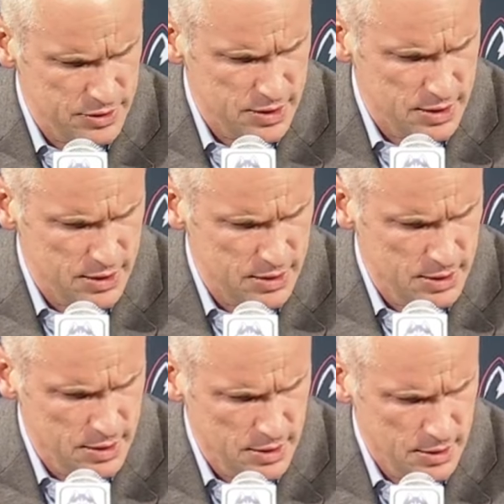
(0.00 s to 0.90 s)
a
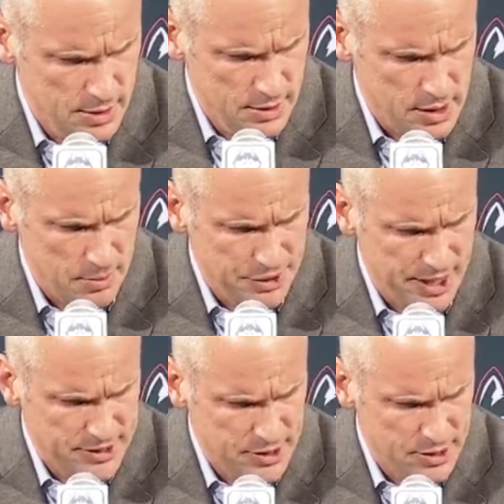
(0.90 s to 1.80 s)
couple
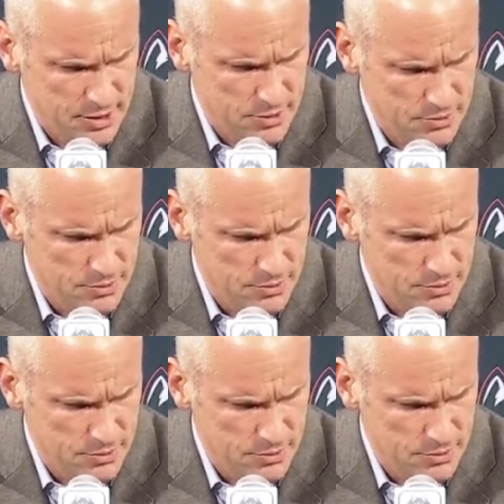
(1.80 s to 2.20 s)
days ago,